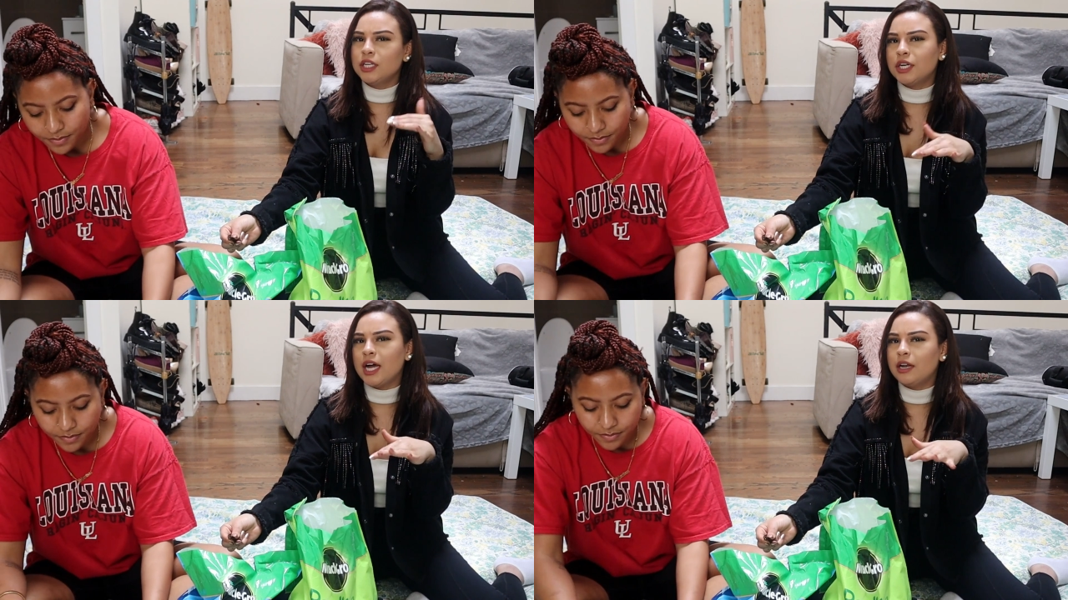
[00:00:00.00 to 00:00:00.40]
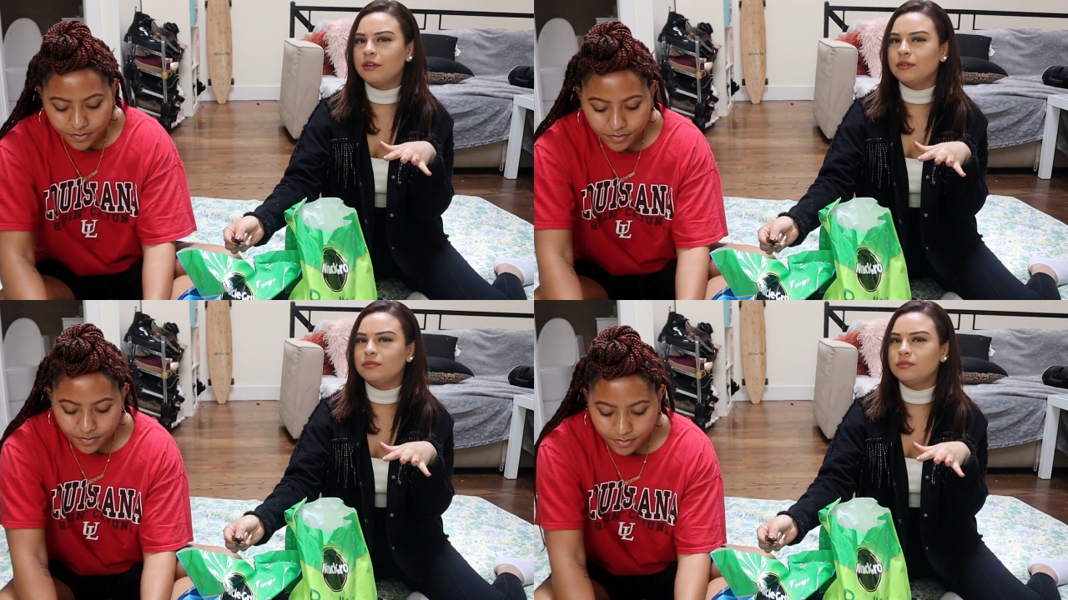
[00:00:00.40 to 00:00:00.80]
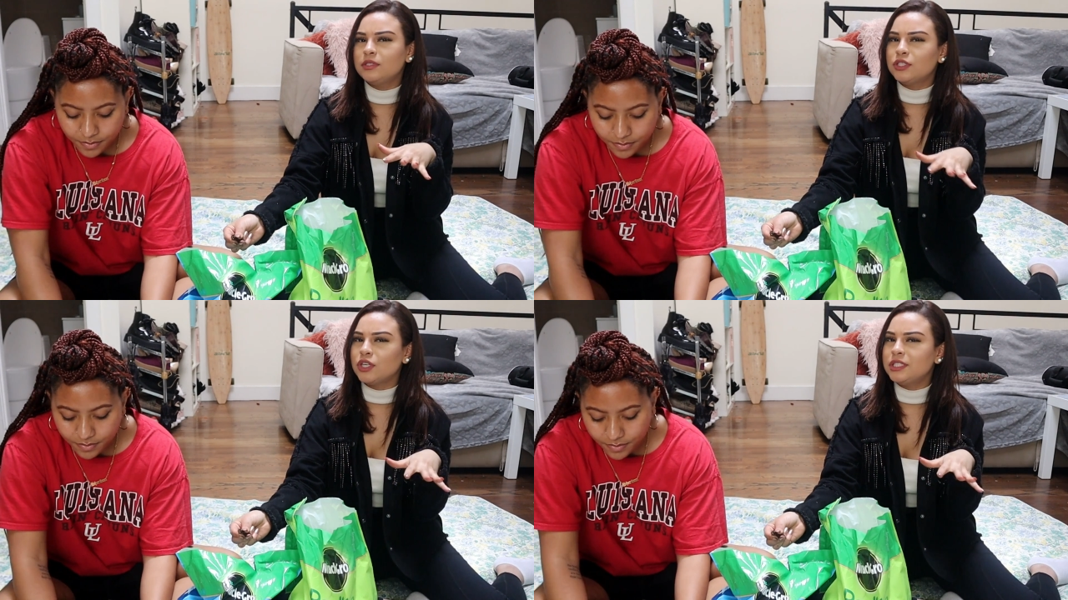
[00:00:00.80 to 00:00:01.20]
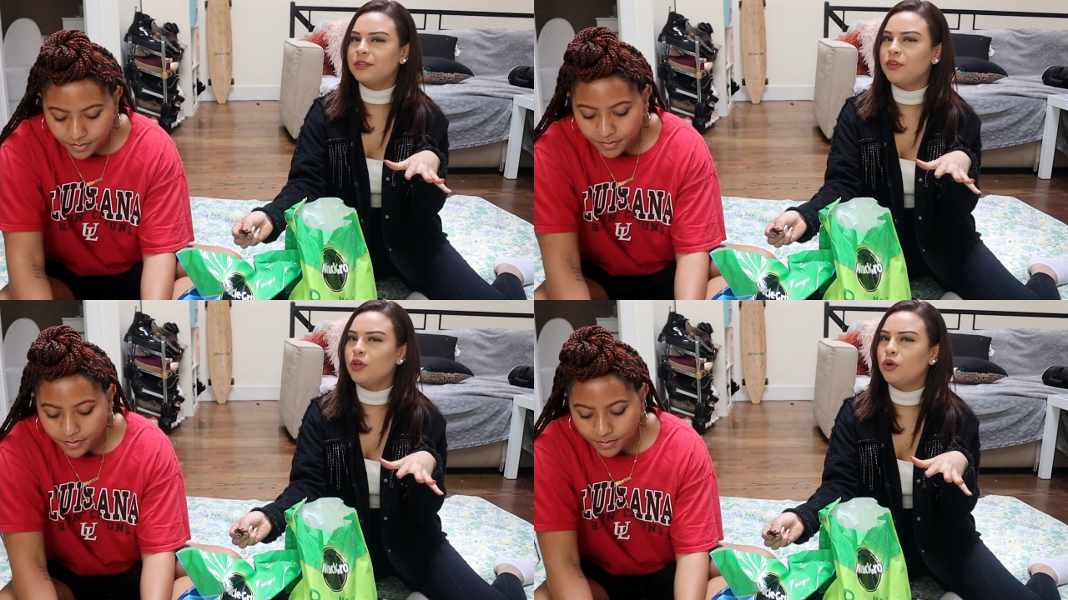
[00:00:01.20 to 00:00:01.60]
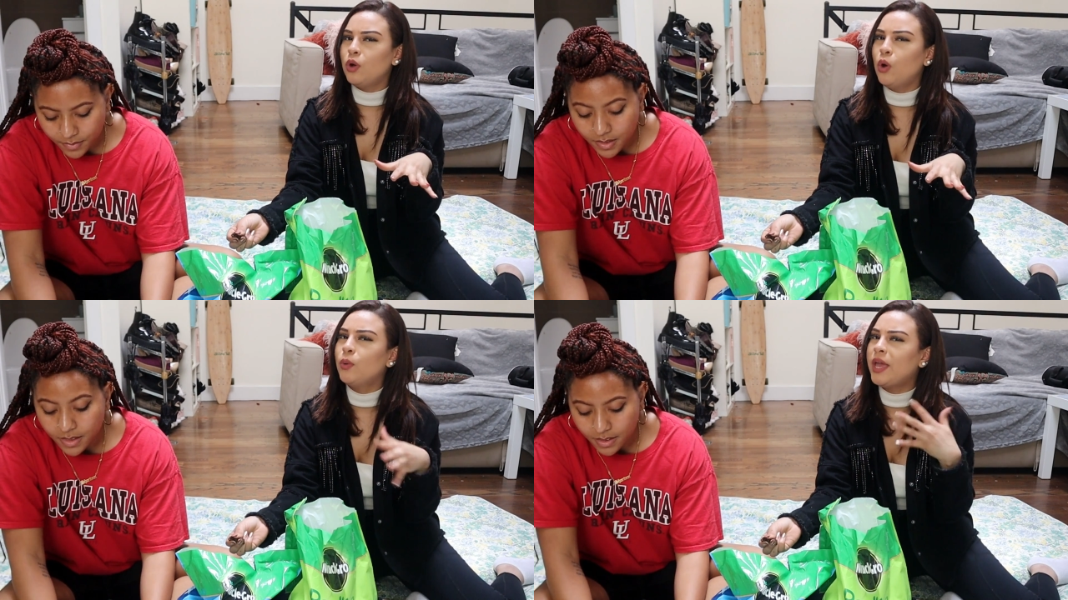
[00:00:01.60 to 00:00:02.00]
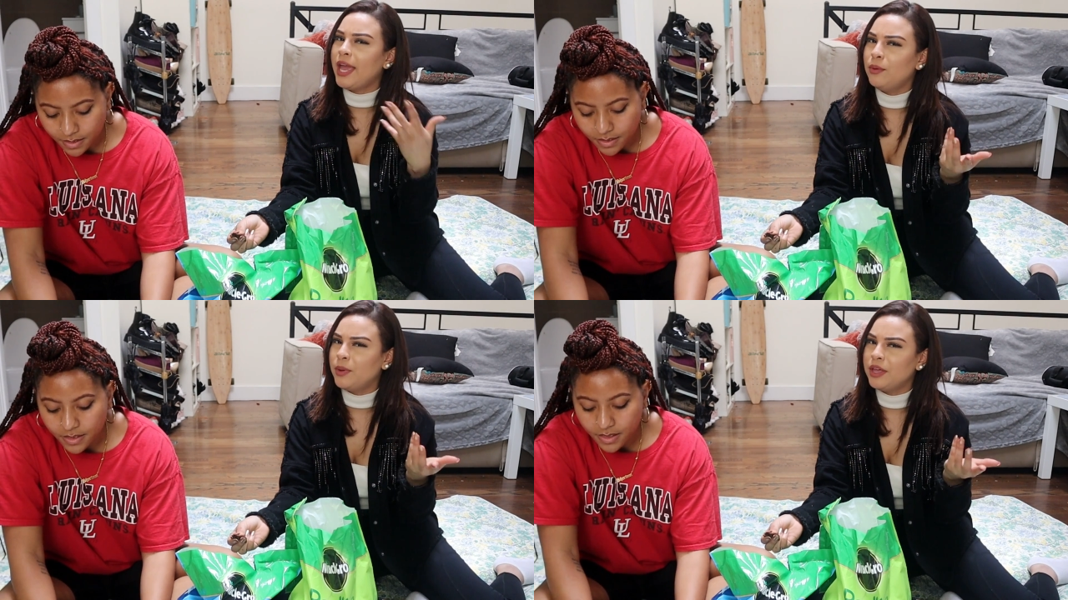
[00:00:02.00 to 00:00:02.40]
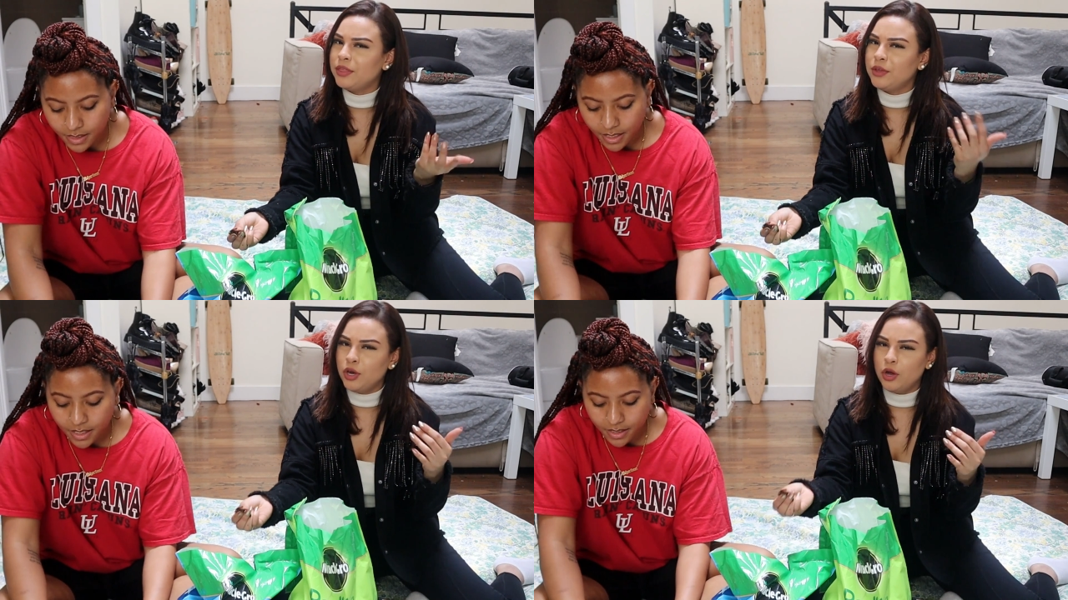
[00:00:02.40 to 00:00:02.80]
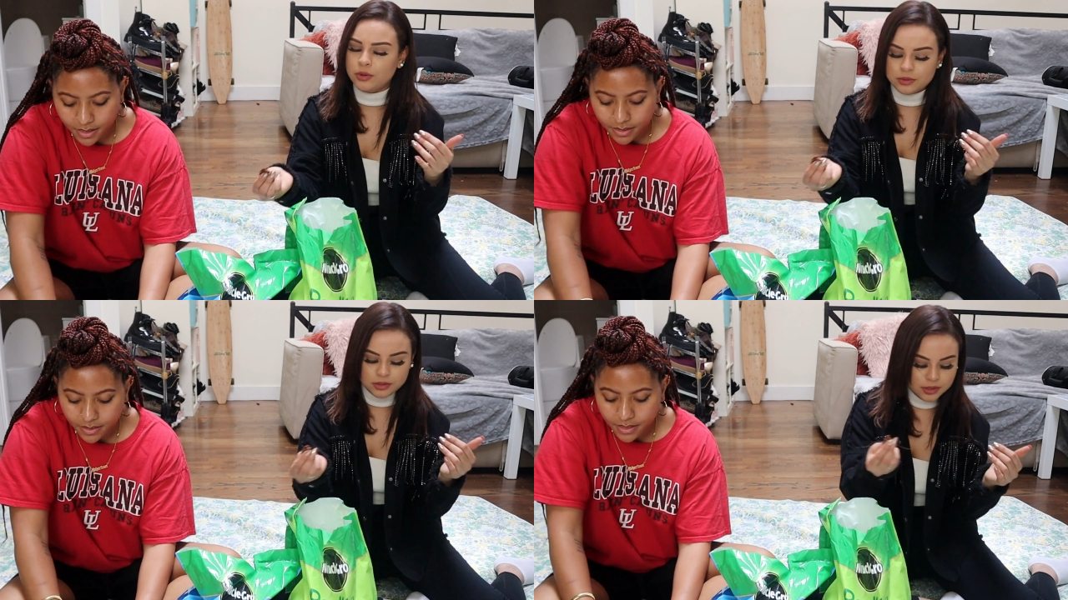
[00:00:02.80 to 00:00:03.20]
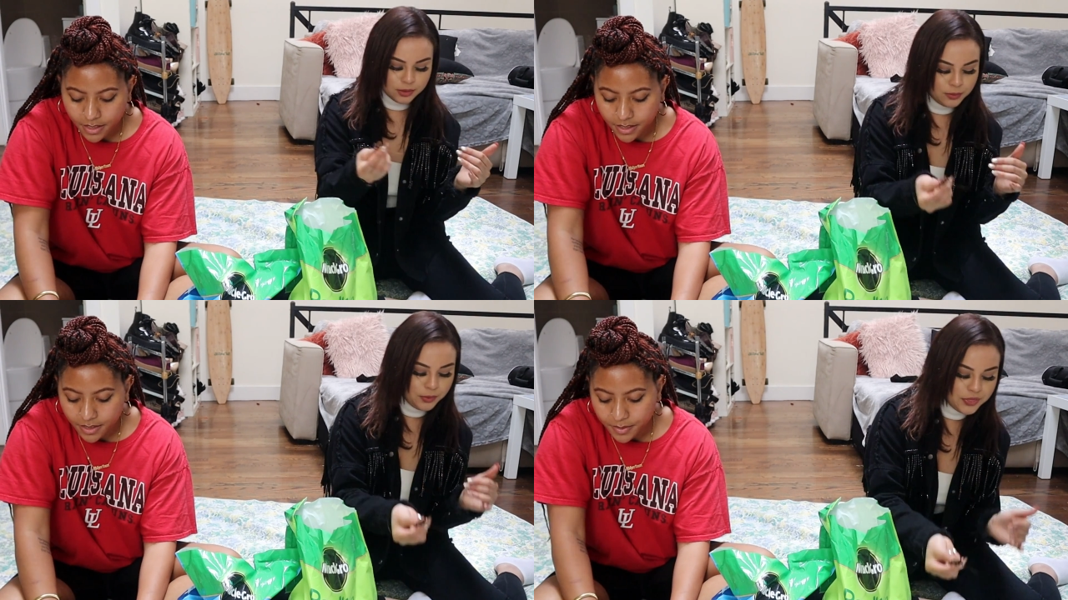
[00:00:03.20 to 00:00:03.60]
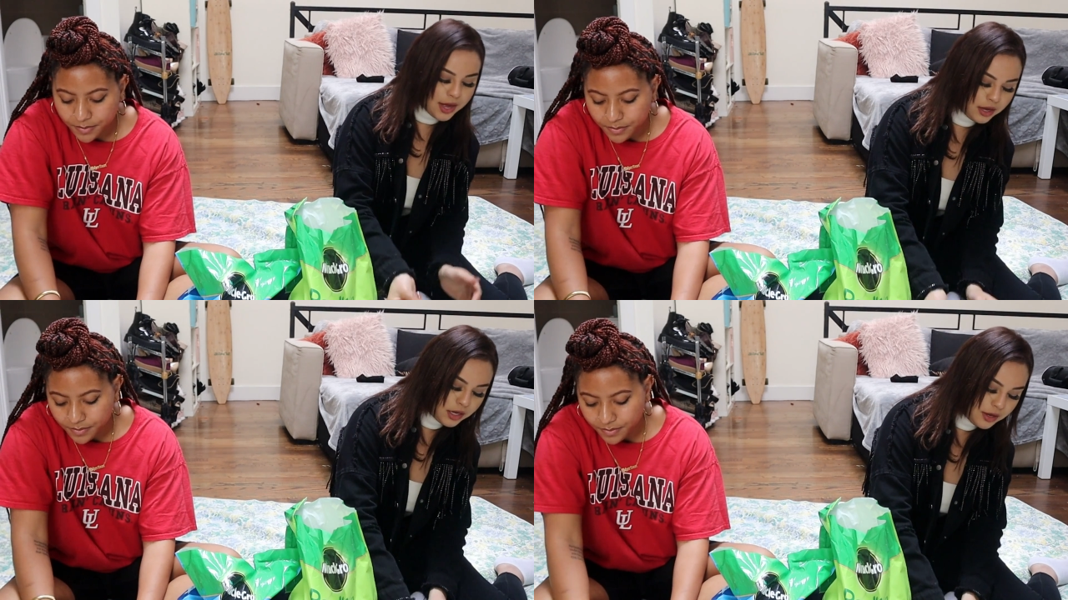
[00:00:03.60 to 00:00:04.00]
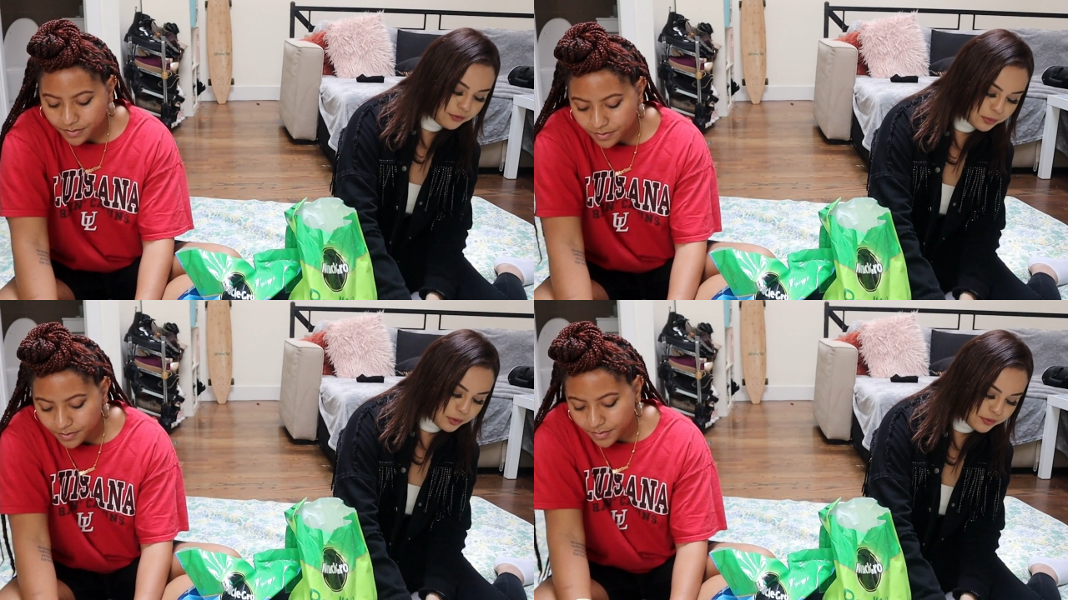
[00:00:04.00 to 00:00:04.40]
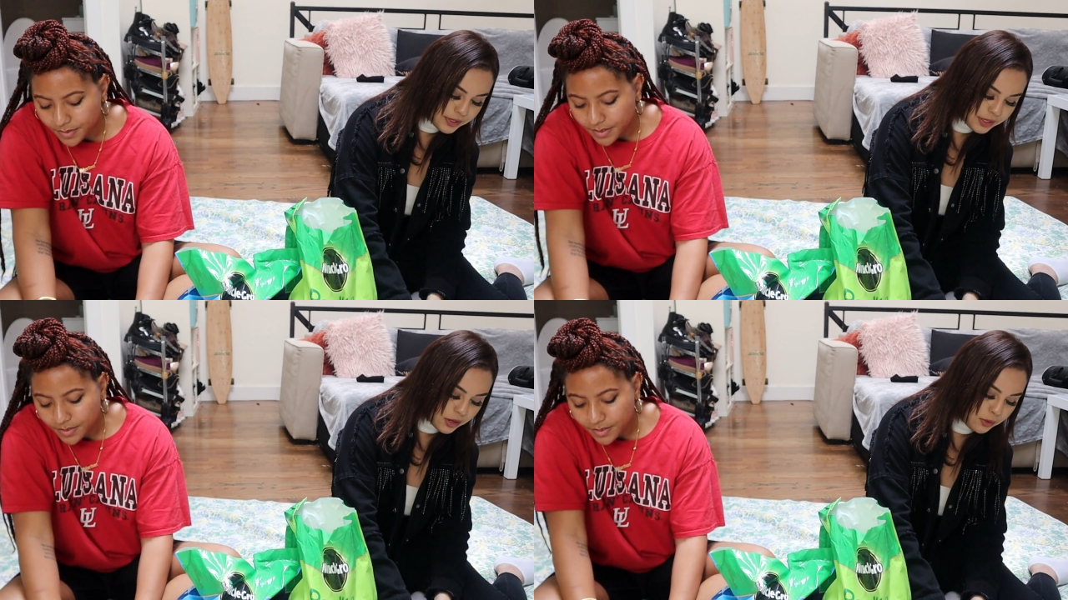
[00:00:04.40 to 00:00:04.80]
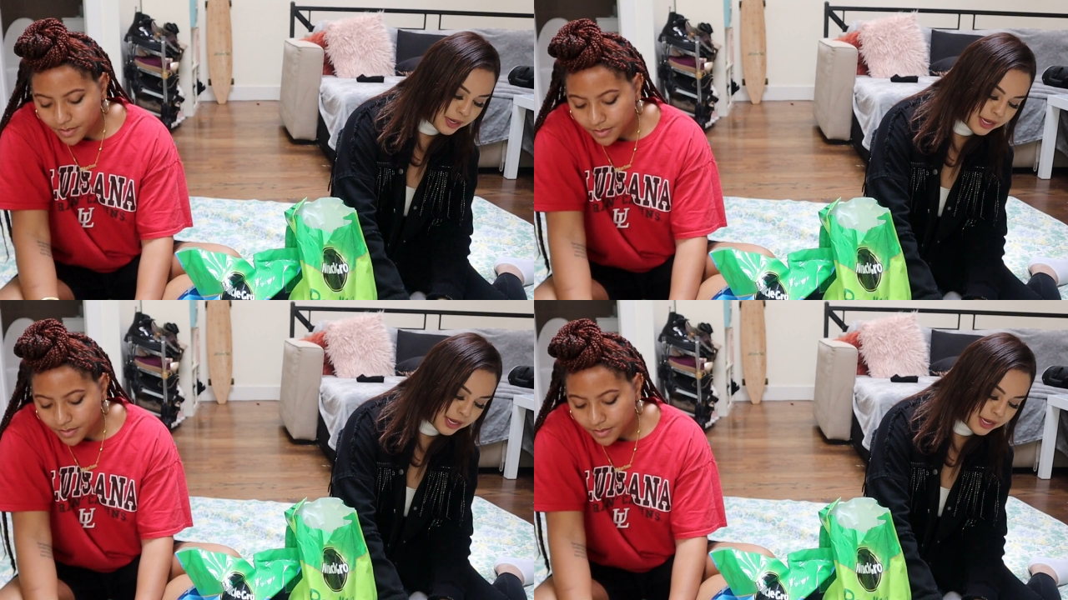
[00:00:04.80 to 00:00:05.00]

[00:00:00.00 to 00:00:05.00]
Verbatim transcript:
Speaker 1: learn how to start to feel okay with. Yeah, you know? Yeah. With that uncomfortable feeling. Oh my